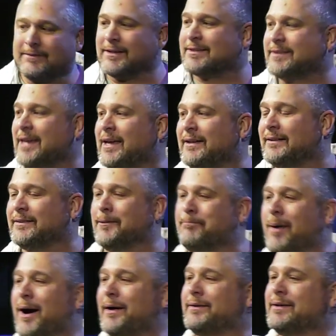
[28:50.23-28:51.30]
to set the
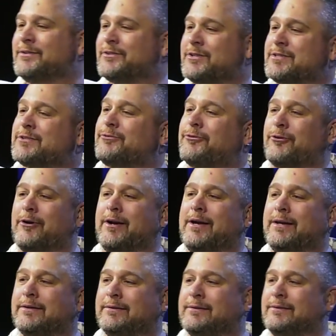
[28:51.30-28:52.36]
bondages
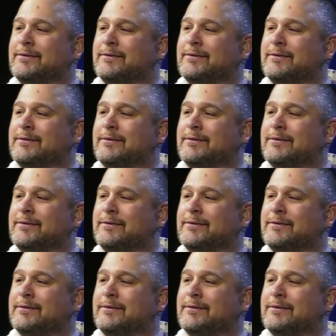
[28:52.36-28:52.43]
free,